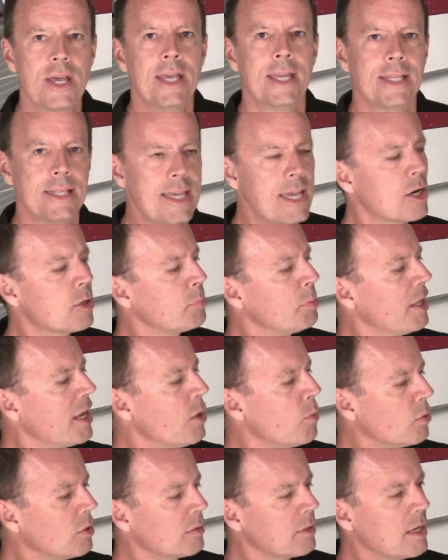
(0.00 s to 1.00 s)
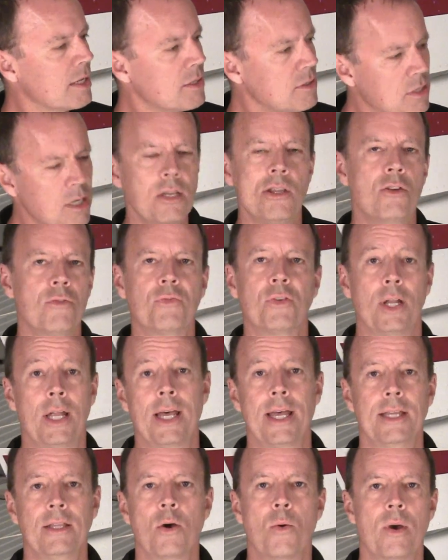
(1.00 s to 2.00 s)
and the airplane will continue
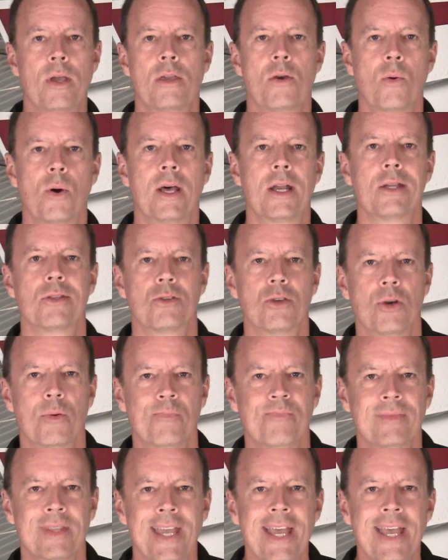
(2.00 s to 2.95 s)
flying the way you want it to.